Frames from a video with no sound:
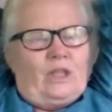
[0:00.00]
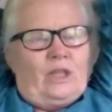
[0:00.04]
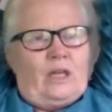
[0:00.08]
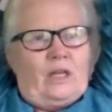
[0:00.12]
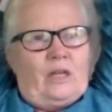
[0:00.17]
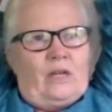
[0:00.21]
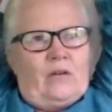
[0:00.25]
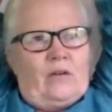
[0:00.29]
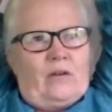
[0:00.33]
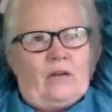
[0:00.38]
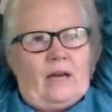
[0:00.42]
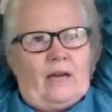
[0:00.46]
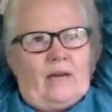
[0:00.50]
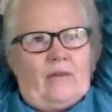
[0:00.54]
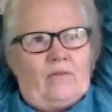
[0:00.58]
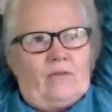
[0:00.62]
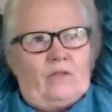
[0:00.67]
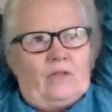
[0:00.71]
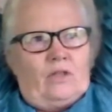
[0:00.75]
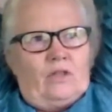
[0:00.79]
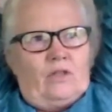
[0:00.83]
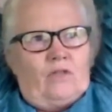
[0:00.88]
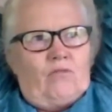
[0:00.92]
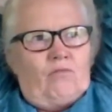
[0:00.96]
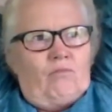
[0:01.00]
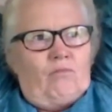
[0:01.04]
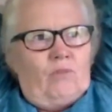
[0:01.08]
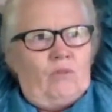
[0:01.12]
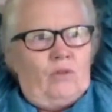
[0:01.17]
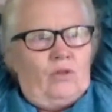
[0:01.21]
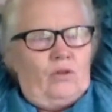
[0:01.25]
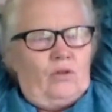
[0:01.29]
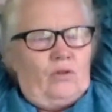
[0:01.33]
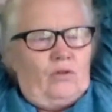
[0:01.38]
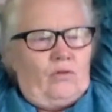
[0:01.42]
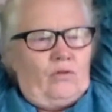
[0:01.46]
other after you've
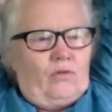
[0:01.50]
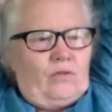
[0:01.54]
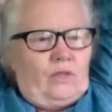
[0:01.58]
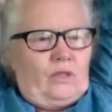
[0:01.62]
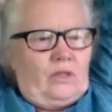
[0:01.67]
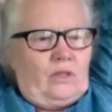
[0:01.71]
moved.